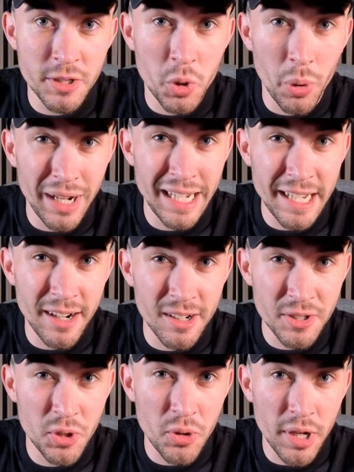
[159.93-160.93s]
quickly
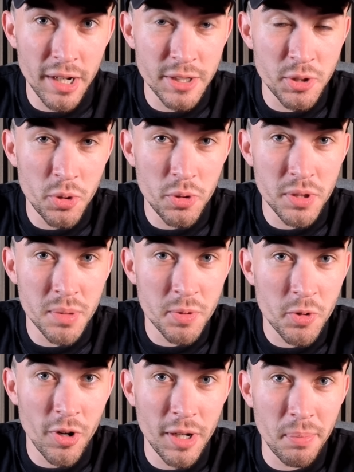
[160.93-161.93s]
ask you guys to
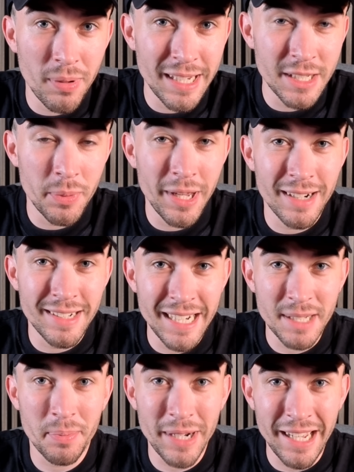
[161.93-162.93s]
subscribe, please? We are
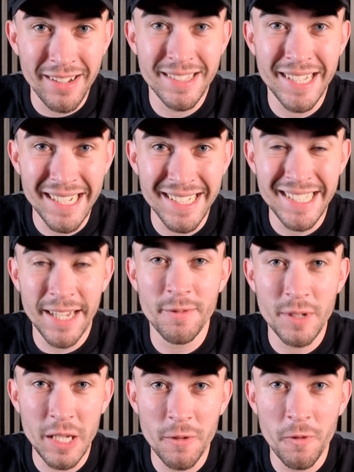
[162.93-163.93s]
desperately hunting
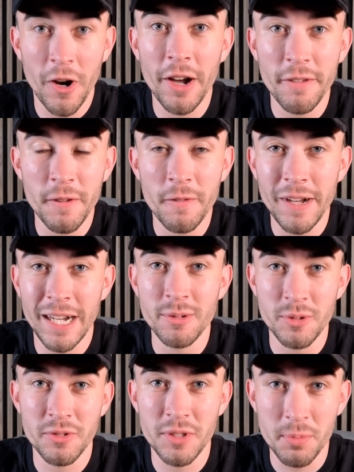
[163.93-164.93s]

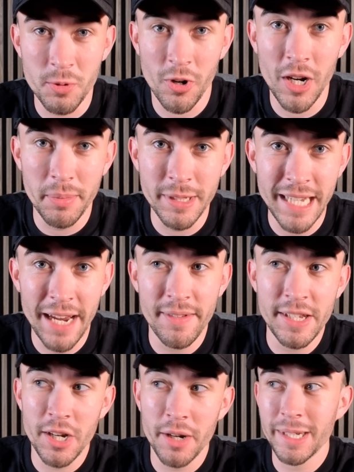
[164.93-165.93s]
75,000 subscribers. Every
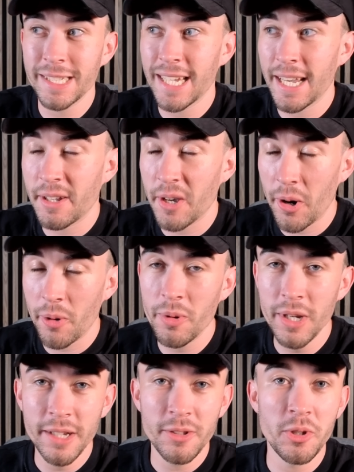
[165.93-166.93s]
time I set a goal,
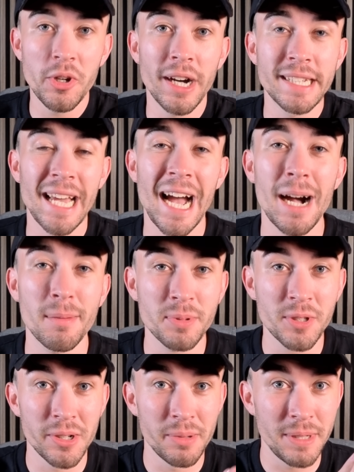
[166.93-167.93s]
you guys
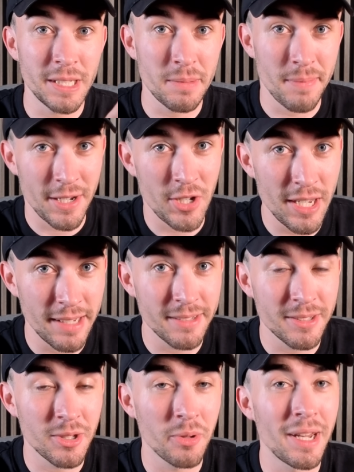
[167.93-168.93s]
absolutely smash it.
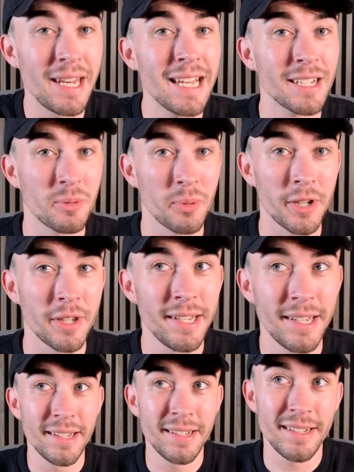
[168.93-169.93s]
So the next one
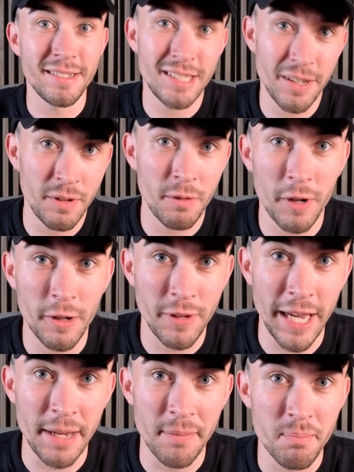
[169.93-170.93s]
is
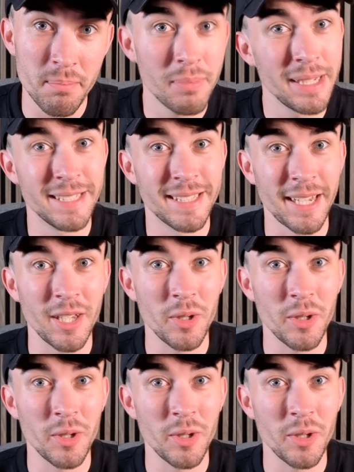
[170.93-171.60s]
75k. Please and thank you.